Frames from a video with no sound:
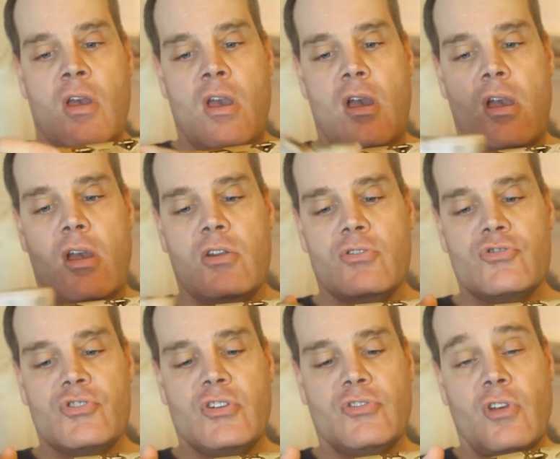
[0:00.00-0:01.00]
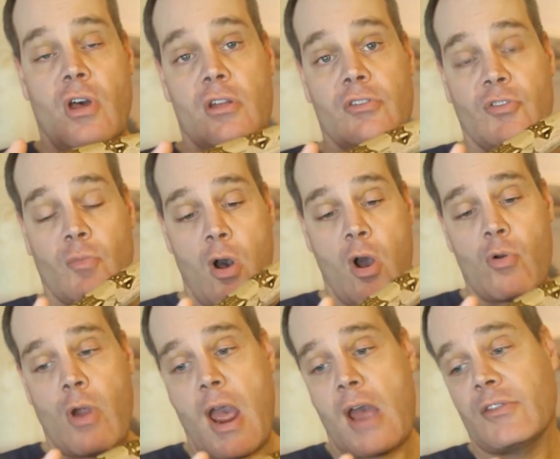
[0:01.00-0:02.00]
And she's on small
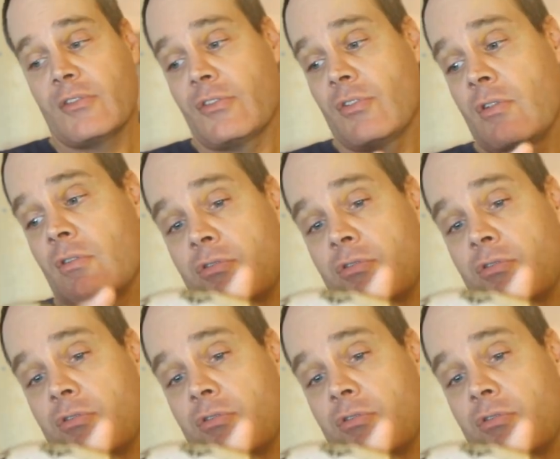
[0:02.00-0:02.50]
rats.